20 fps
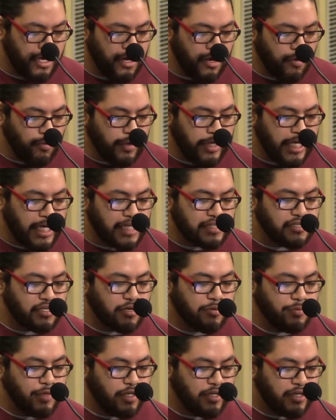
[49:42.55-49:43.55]
We as a
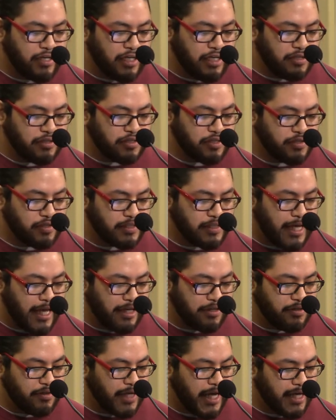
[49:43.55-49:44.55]
community should
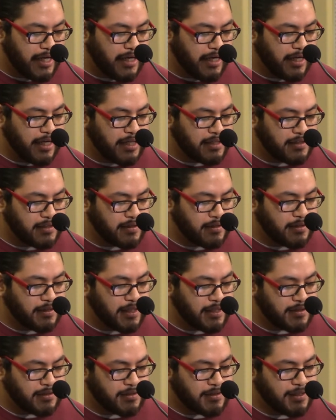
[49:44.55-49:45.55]
stand united against
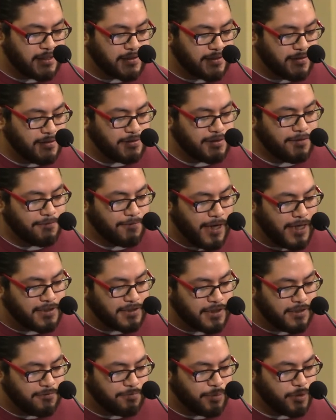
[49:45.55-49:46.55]
this
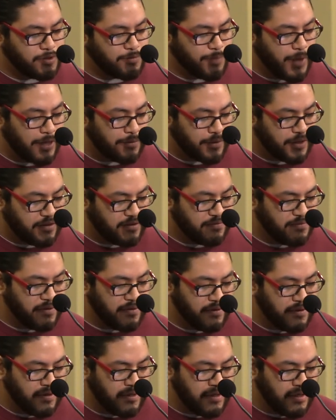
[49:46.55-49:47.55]
divisive
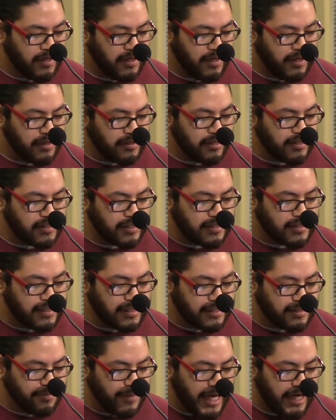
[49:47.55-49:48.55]
perspective. There's a
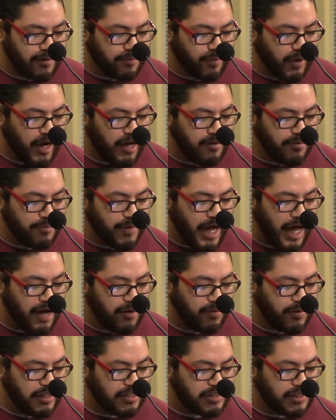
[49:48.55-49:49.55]
systematic problem of
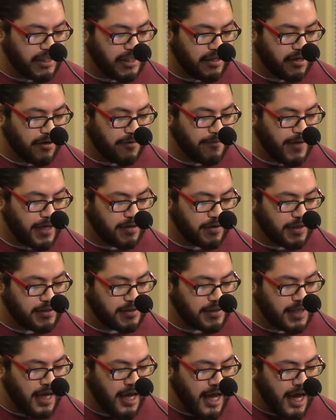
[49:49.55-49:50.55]
how we cheat our
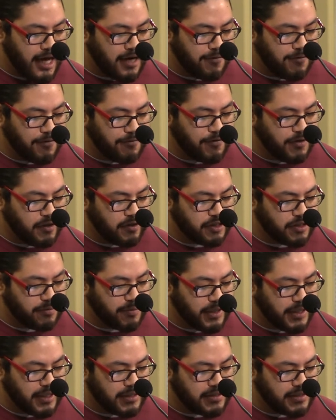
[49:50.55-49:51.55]
veterans out of a future
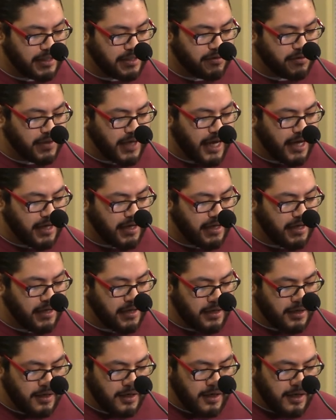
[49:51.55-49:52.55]
because they do
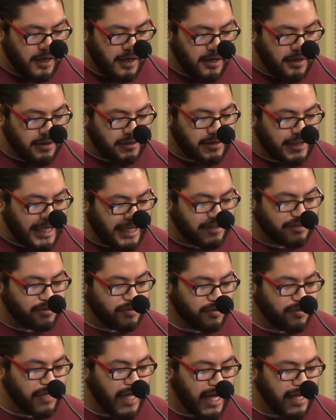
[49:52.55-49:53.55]
not They
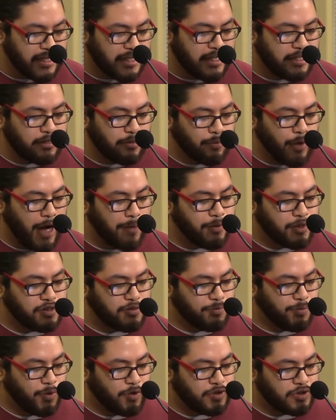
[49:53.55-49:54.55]
do not get the proper
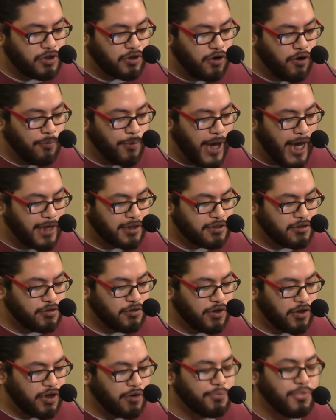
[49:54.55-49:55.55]
support to go back to
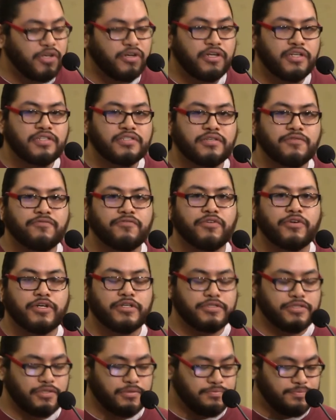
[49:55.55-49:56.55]
their communities and
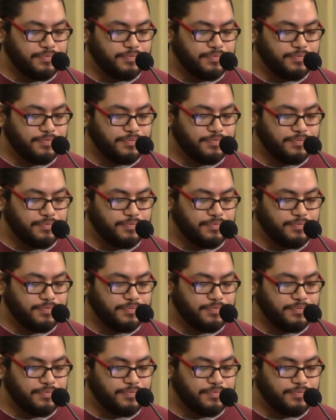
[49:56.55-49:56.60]
flourish.